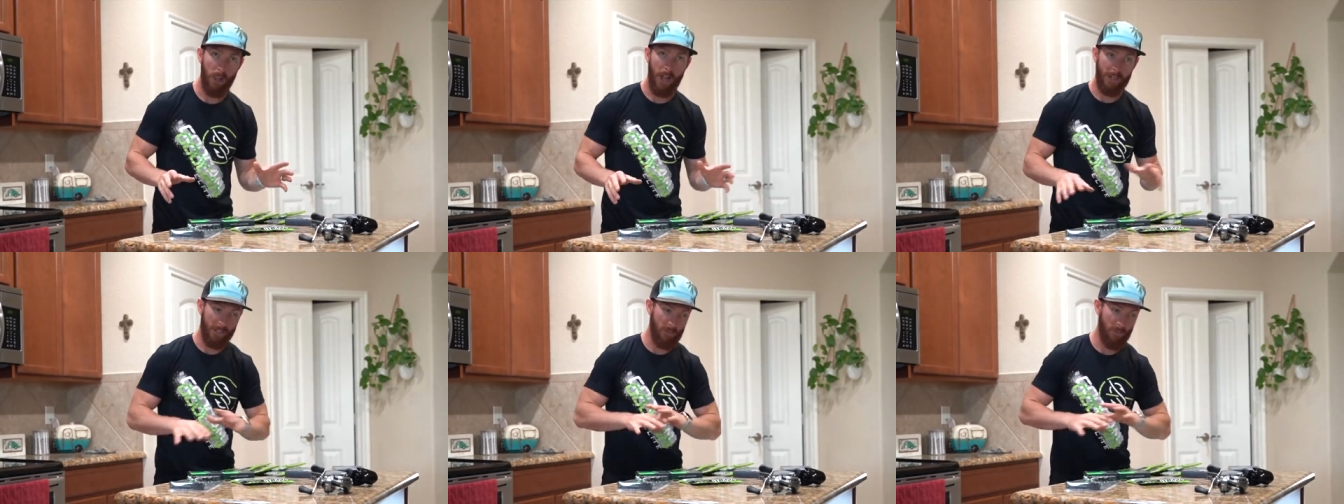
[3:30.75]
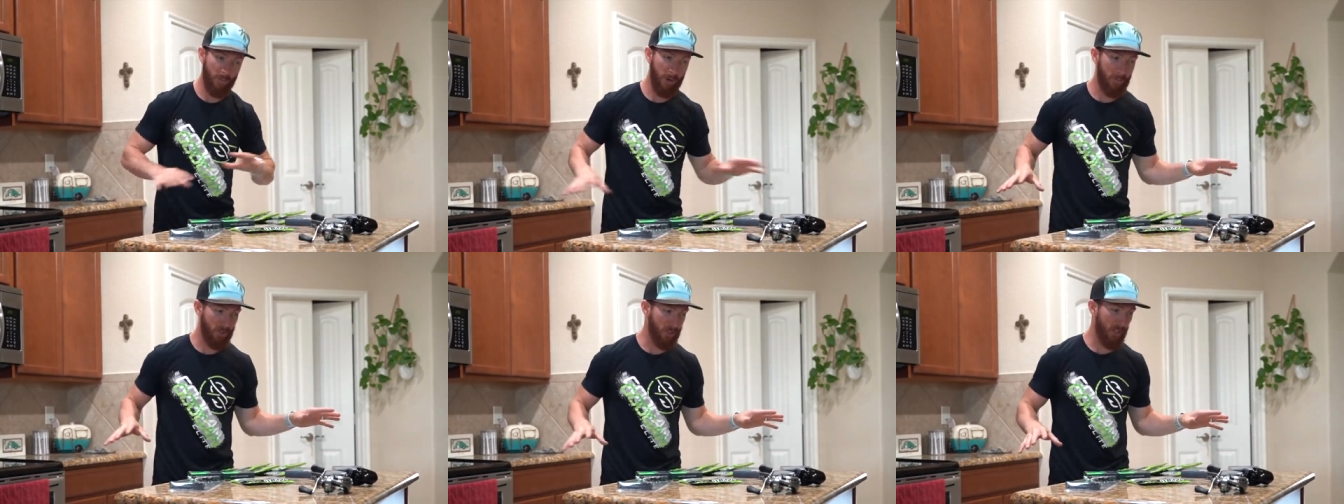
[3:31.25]
of line because we
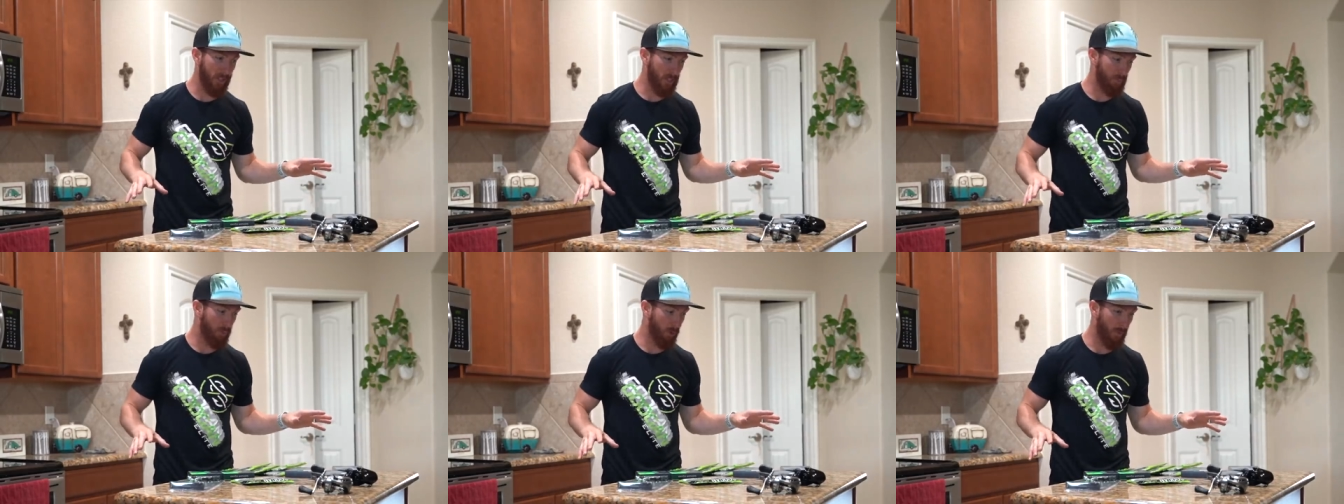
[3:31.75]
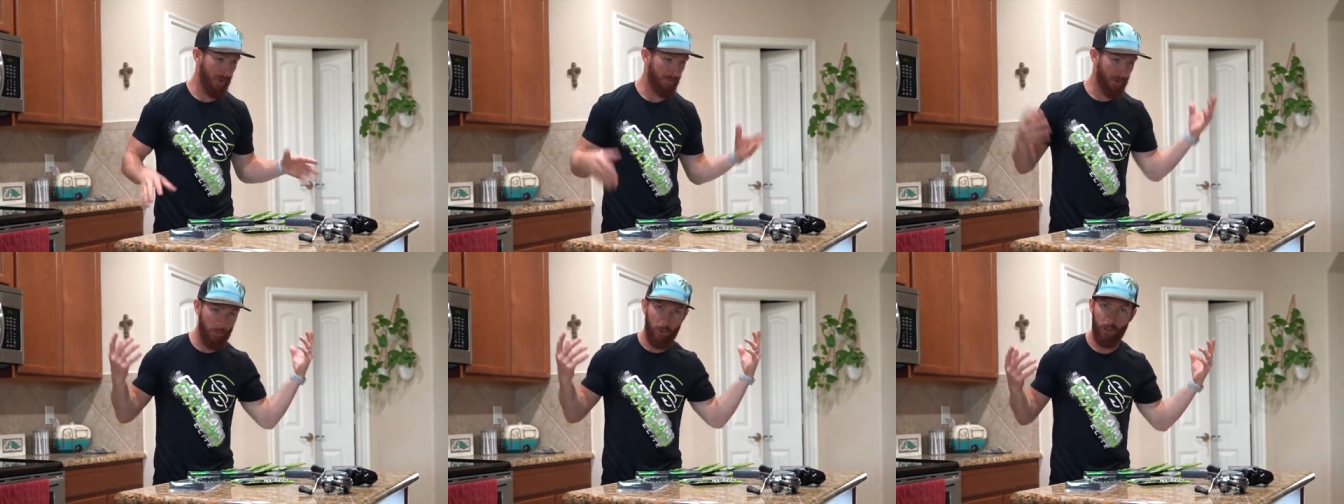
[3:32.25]
pretty much need to spool up
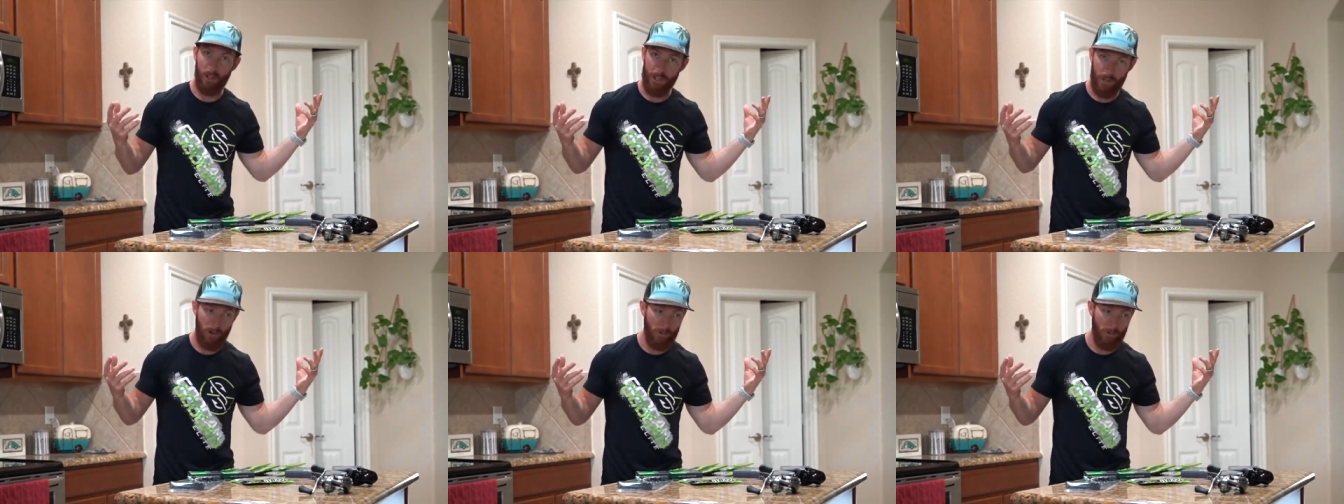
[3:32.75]
every reel in the